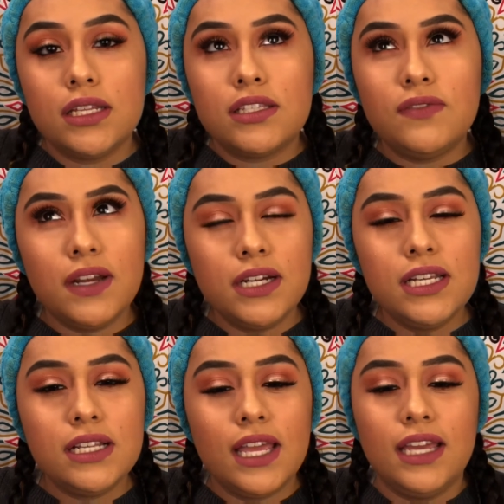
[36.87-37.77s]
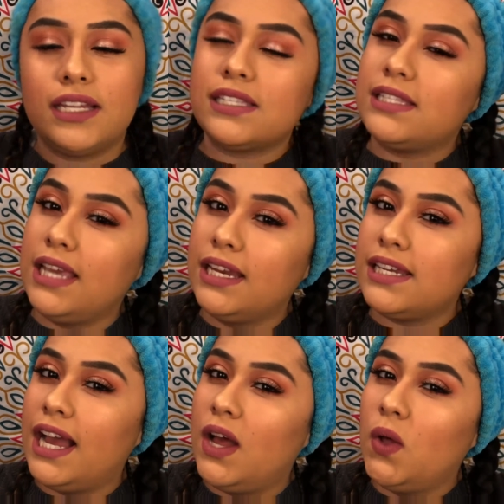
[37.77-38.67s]
to very like stand
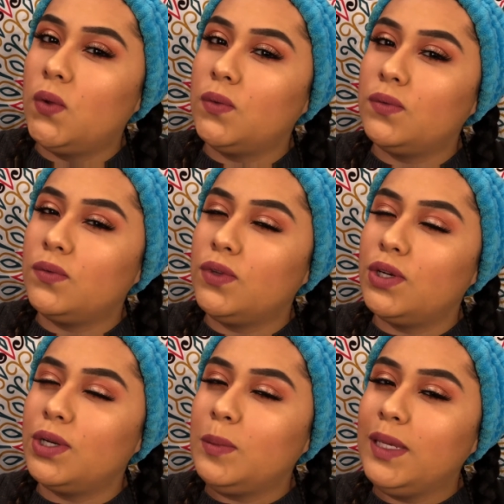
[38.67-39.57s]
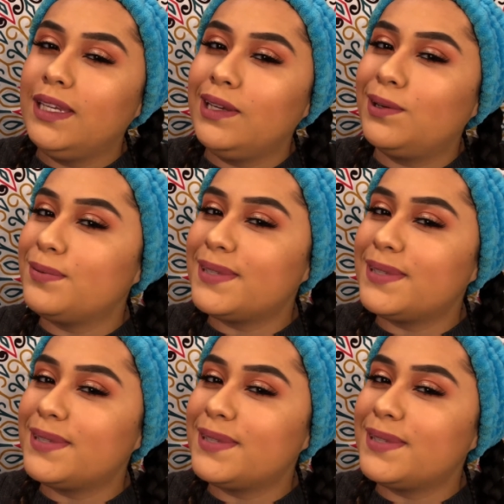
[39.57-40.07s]
out, you know what I mean? You know what I'm